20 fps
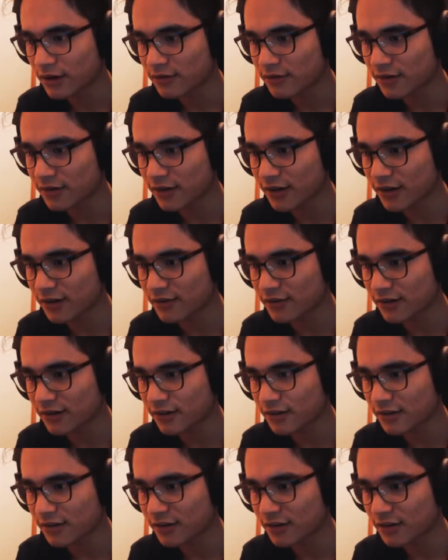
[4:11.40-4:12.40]
X to
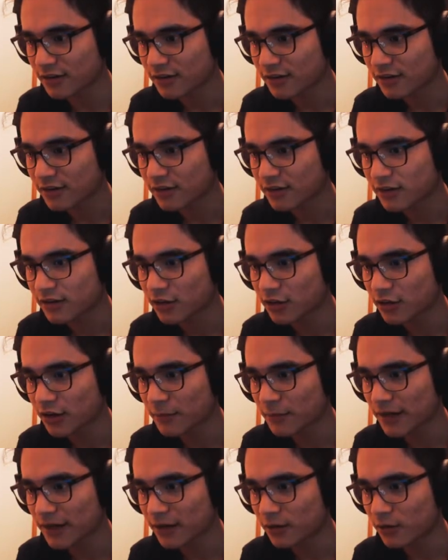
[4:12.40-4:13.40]
exit. Yo,
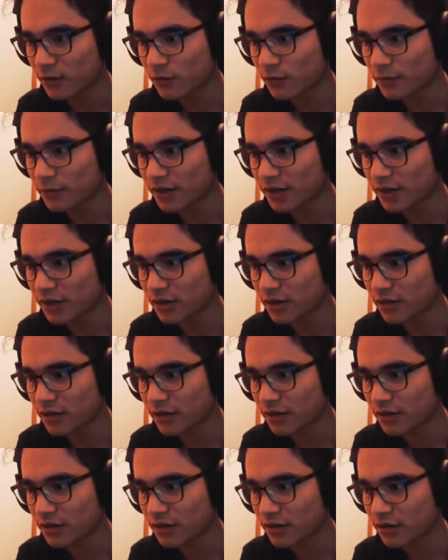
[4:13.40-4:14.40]
I'm out, buddy.
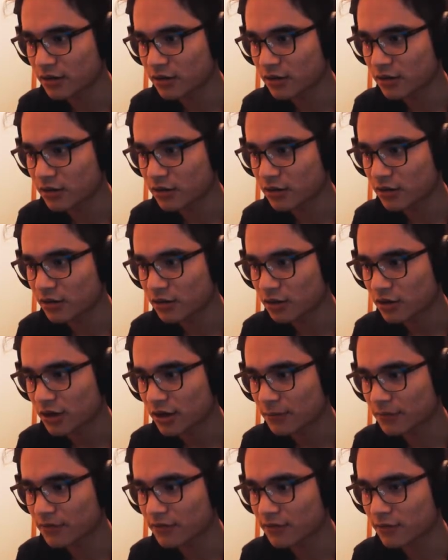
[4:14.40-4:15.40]

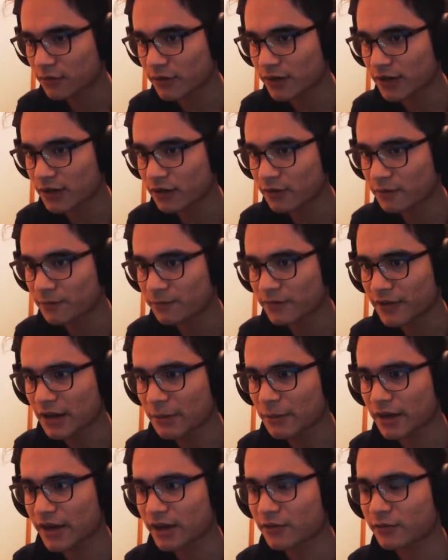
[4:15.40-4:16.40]
I'm so out.
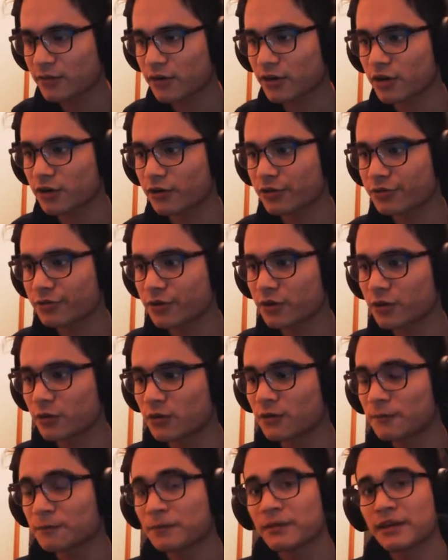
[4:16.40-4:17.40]
I might as well go
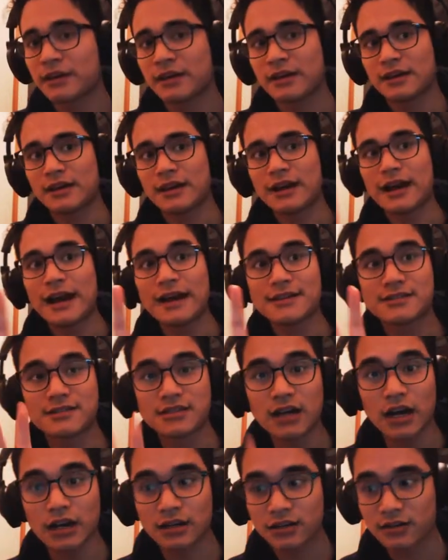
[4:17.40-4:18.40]
through. I
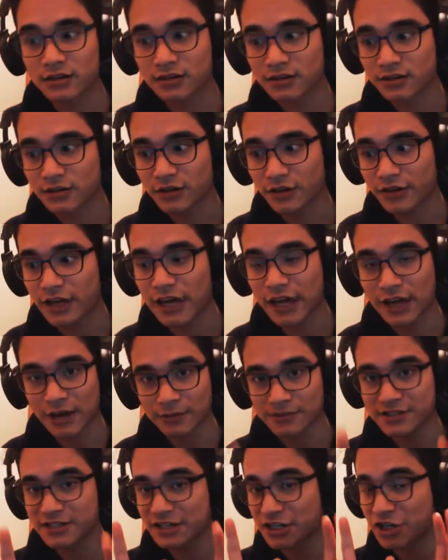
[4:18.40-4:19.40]
suck, okay?
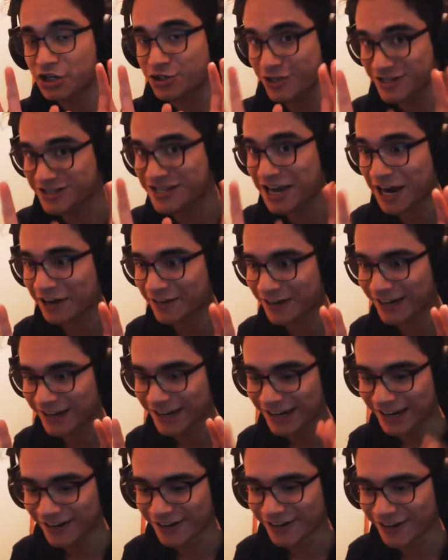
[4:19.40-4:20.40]
I'm just gonna address that right
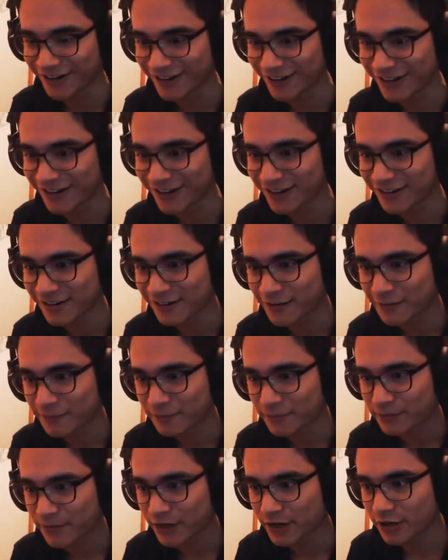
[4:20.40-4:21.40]
now, okay?
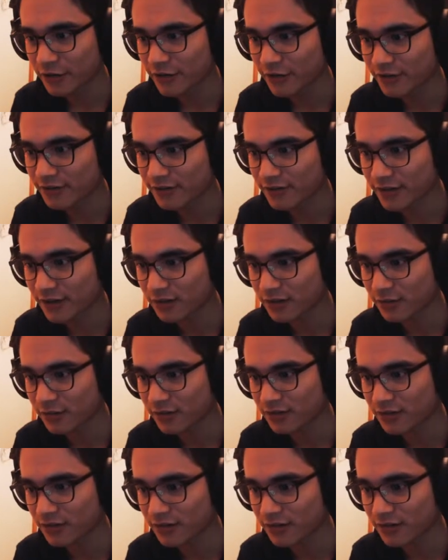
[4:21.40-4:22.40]
I know I suck.
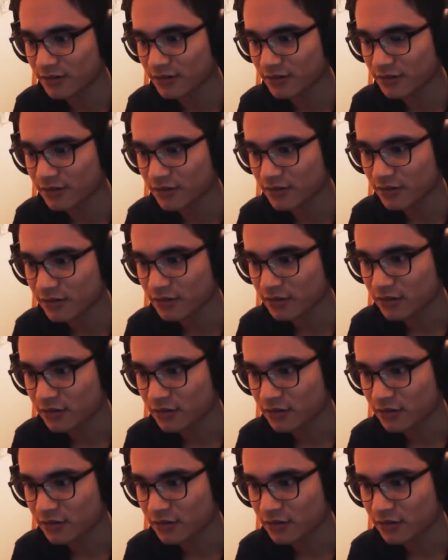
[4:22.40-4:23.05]
What's this?